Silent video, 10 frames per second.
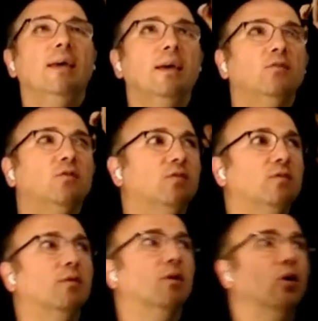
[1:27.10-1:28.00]

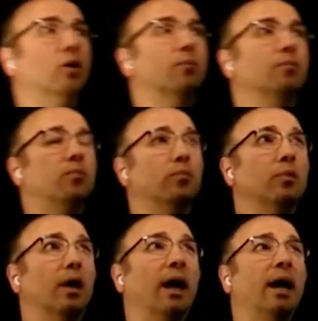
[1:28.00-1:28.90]
is
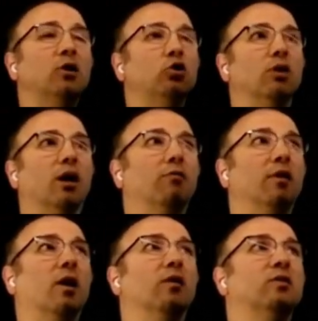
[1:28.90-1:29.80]
angular
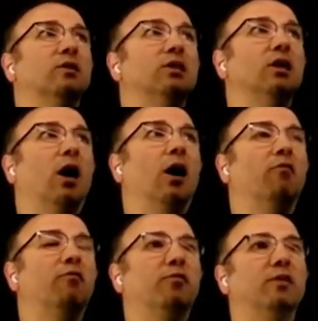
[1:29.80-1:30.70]
velocity
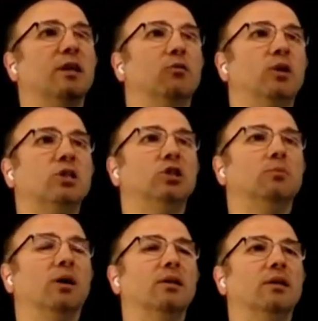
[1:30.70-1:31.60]
of the
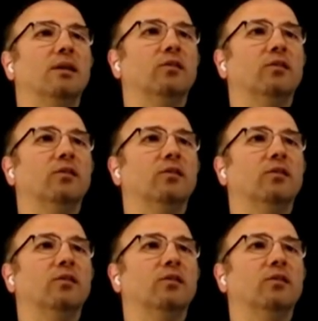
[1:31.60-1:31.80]
rigid body.